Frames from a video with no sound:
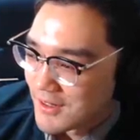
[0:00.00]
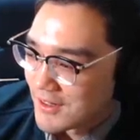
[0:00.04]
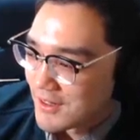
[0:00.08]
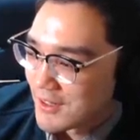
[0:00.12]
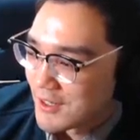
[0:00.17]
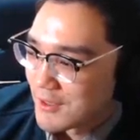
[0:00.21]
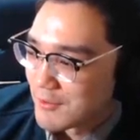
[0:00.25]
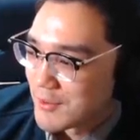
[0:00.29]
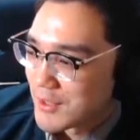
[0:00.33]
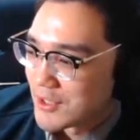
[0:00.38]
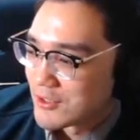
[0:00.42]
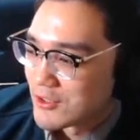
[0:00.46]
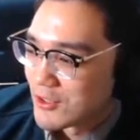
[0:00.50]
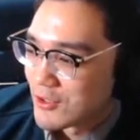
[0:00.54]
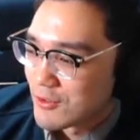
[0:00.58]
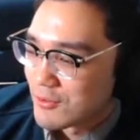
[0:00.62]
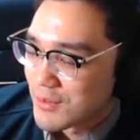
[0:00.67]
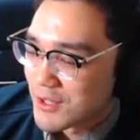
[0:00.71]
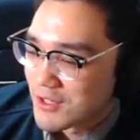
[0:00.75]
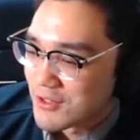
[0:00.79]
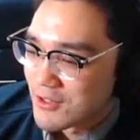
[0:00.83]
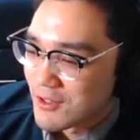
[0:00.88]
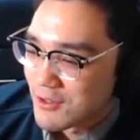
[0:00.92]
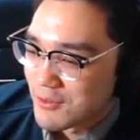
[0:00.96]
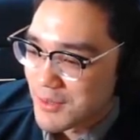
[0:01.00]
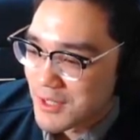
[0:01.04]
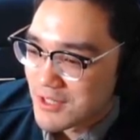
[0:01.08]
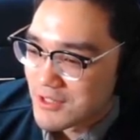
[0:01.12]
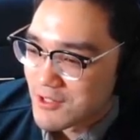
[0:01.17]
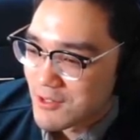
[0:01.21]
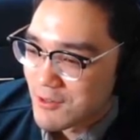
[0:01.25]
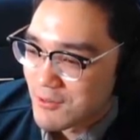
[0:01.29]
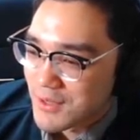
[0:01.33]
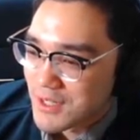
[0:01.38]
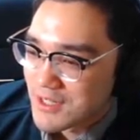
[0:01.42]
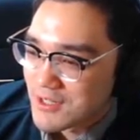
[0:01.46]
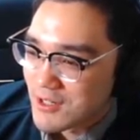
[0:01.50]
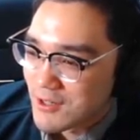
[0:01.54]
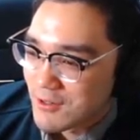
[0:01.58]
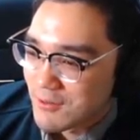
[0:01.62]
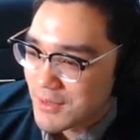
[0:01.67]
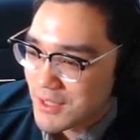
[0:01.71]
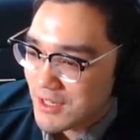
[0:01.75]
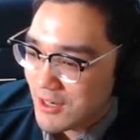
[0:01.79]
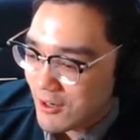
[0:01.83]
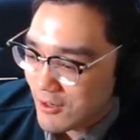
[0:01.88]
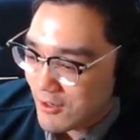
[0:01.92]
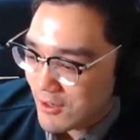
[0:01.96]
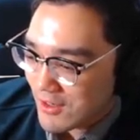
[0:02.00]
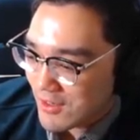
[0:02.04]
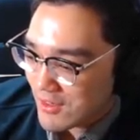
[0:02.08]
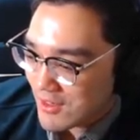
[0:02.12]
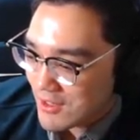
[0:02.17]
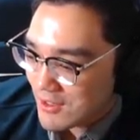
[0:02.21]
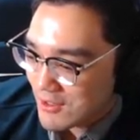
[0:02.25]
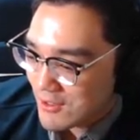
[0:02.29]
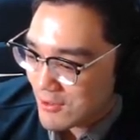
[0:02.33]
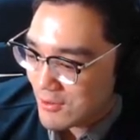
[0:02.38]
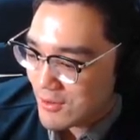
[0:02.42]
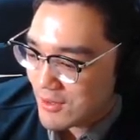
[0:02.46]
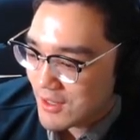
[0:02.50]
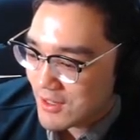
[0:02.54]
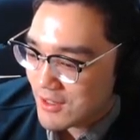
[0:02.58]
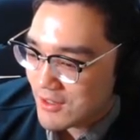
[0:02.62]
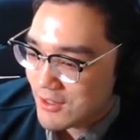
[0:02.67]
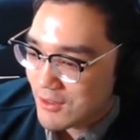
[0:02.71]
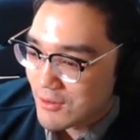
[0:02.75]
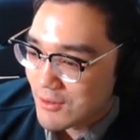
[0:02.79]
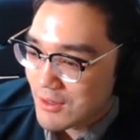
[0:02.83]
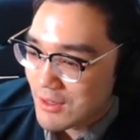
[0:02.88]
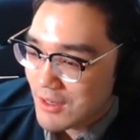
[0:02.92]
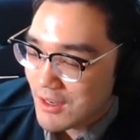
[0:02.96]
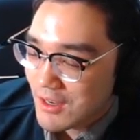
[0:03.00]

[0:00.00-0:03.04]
Come on, don't be, don't be, don't be, don't be. Okay, thank you, thank you.